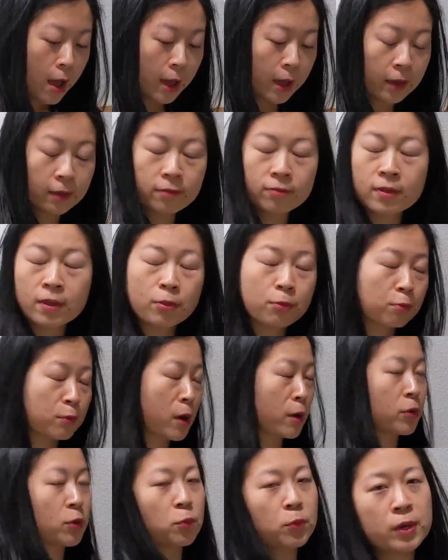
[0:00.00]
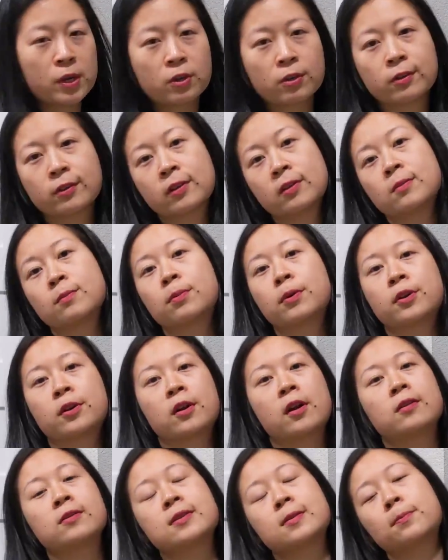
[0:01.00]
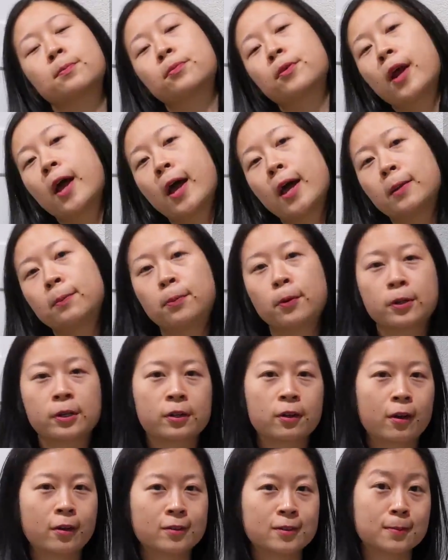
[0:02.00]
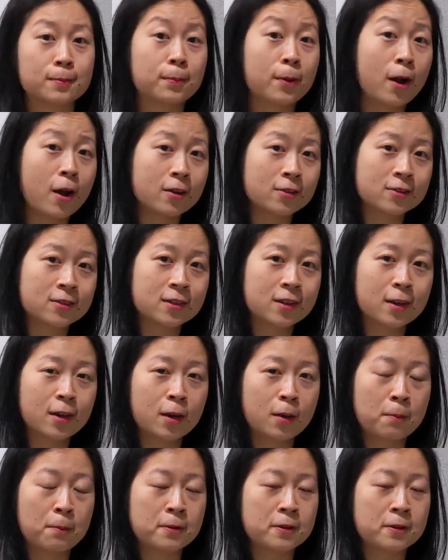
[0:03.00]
And then throughout the week, you can put it on some bread, put it on some pasta,